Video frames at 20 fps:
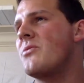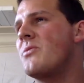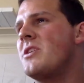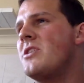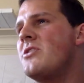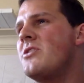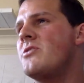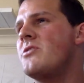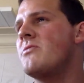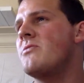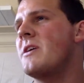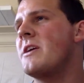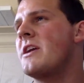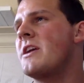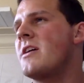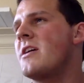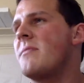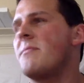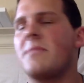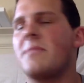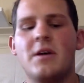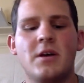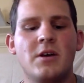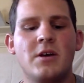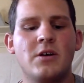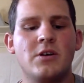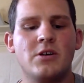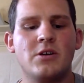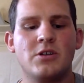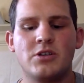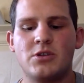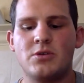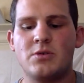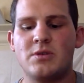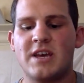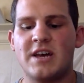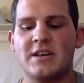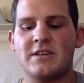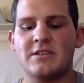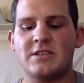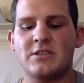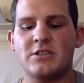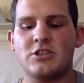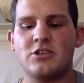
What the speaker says: we need to do income. 2,000,